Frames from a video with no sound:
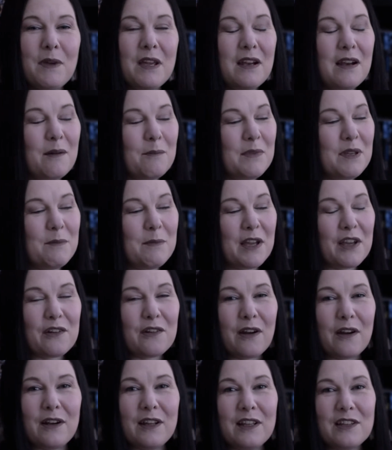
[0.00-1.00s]
may not be my
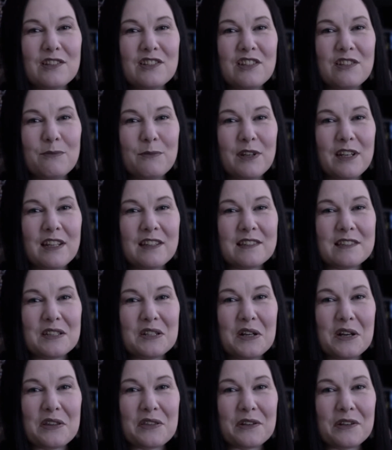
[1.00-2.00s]
crowning achievement as an
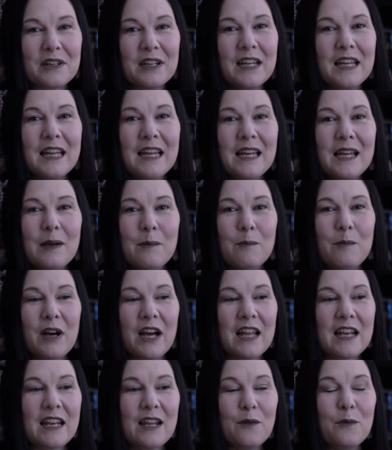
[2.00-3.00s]
author,
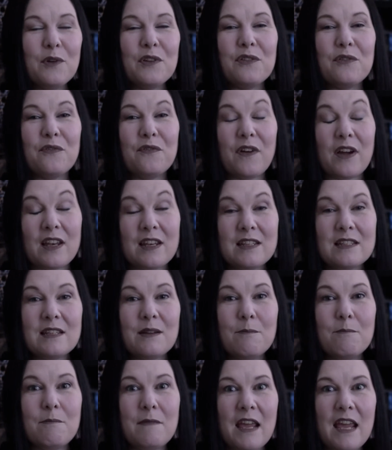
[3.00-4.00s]
but it was fun
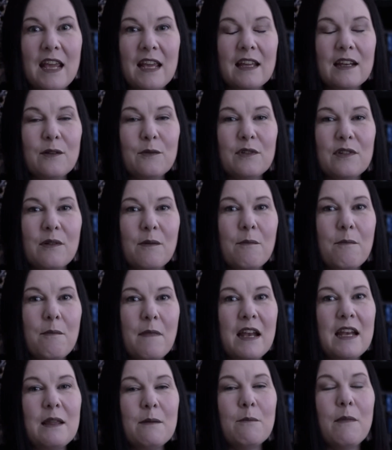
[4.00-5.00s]
to make and it was a
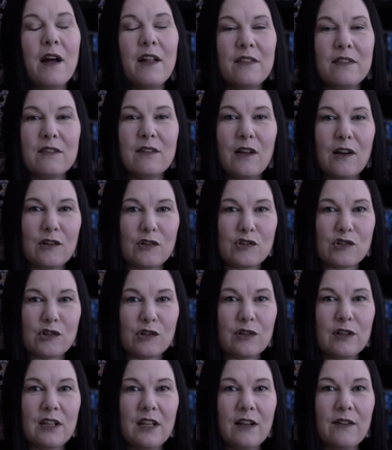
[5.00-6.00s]
many months long
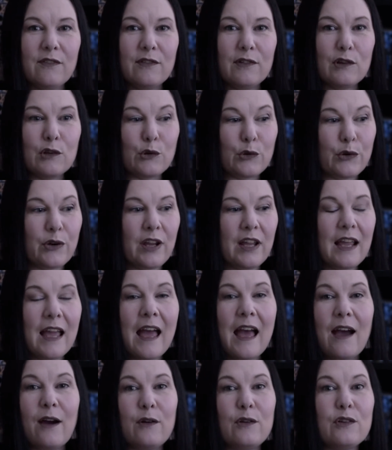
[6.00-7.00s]
journey of learning
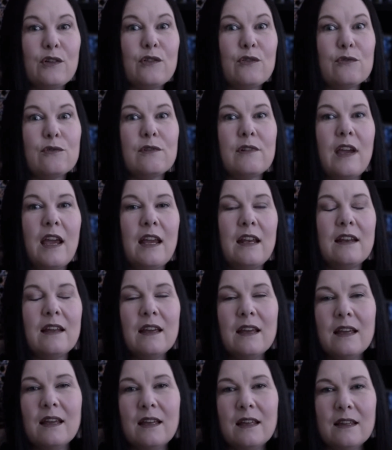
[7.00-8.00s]
how to create
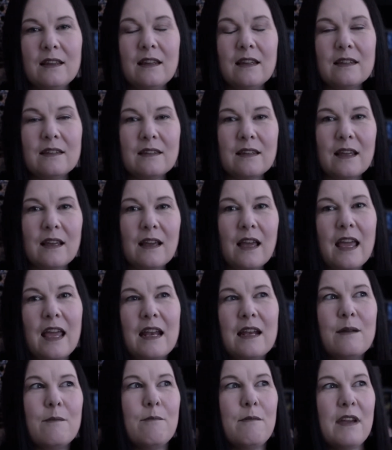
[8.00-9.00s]
this
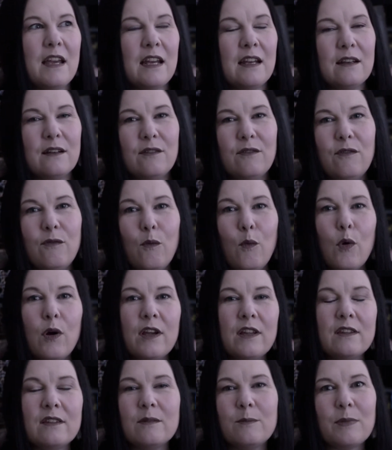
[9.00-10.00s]
animated
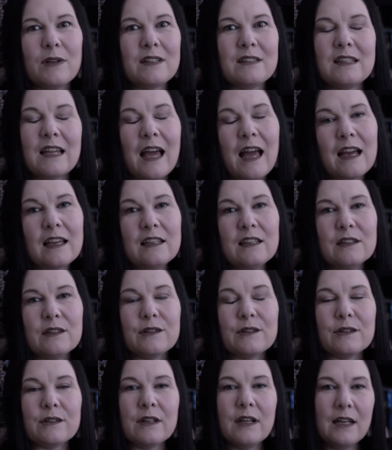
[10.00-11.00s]
voice
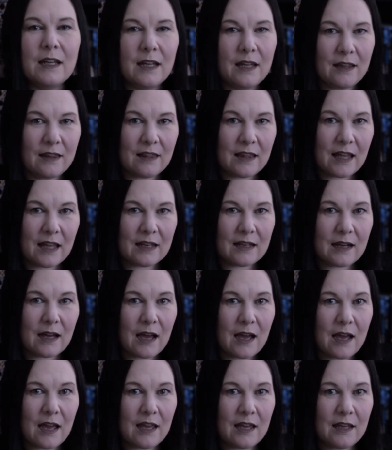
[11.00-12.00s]
spectacular that
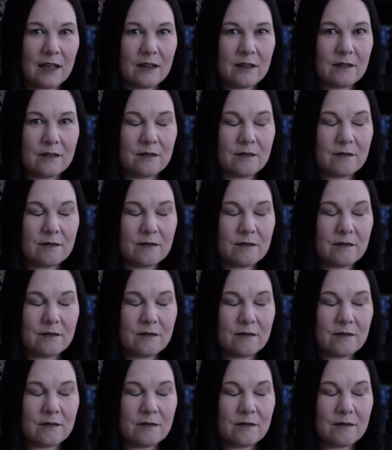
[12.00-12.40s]
I